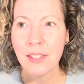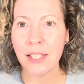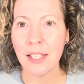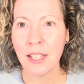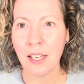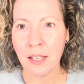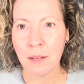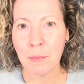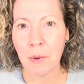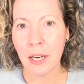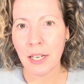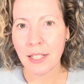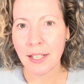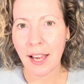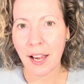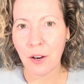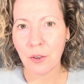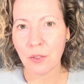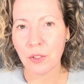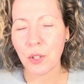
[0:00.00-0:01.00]
in my
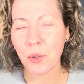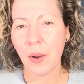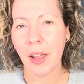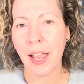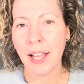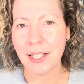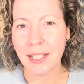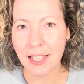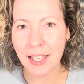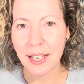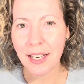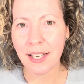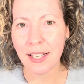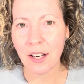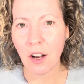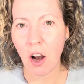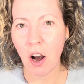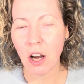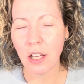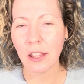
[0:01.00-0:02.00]
town. So I had to get it
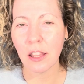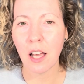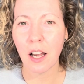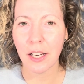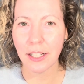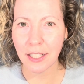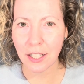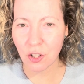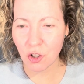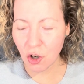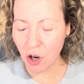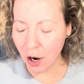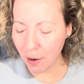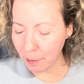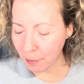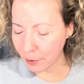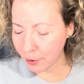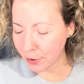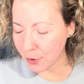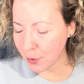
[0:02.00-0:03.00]
online at
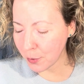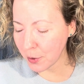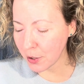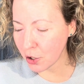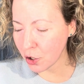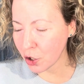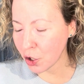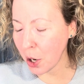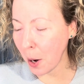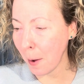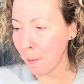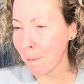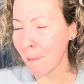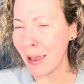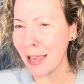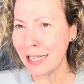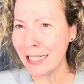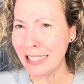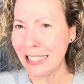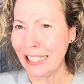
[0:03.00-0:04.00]
Shoppers, which
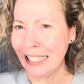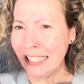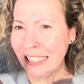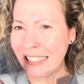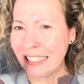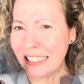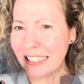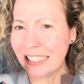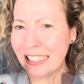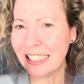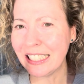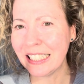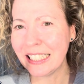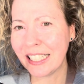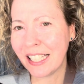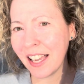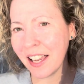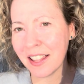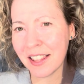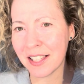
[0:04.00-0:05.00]
meant
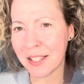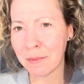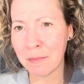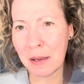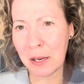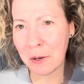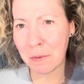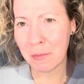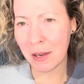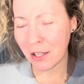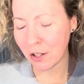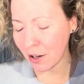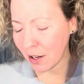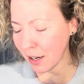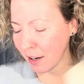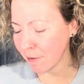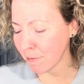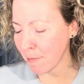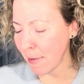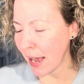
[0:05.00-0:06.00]
this may or may not
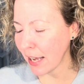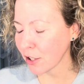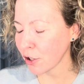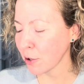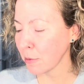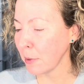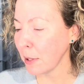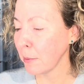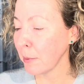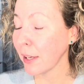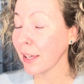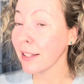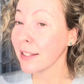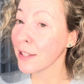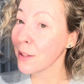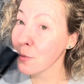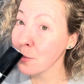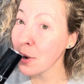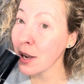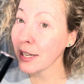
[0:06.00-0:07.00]
have matched me, because
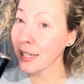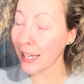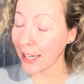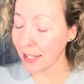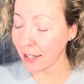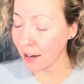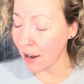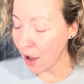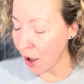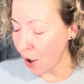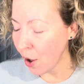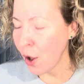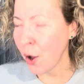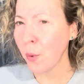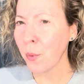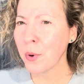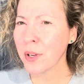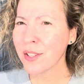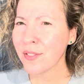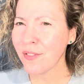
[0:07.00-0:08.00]
the one end
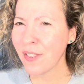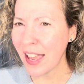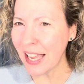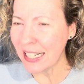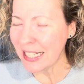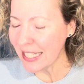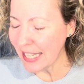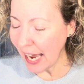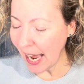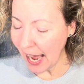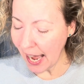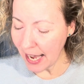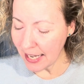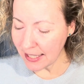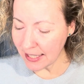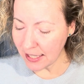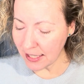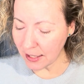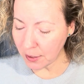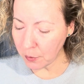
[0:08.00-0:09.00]
was
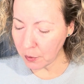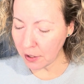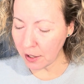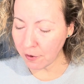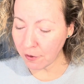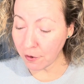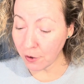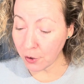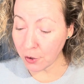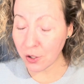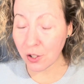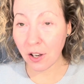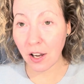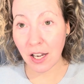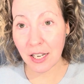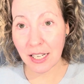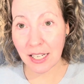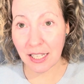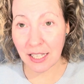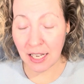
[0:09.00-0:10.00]
fantastic when I first got
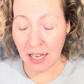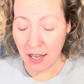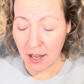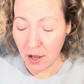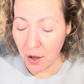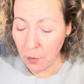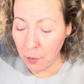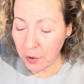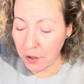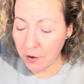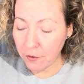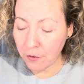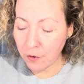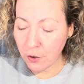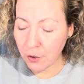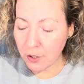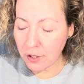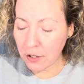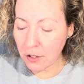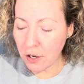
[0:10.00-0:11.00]
it, when it
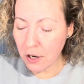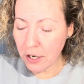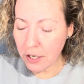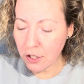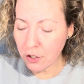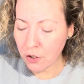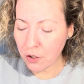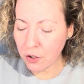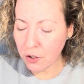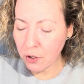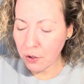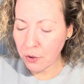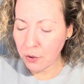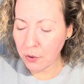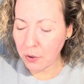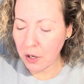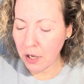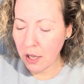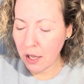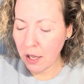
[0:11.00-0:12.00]
first launched, so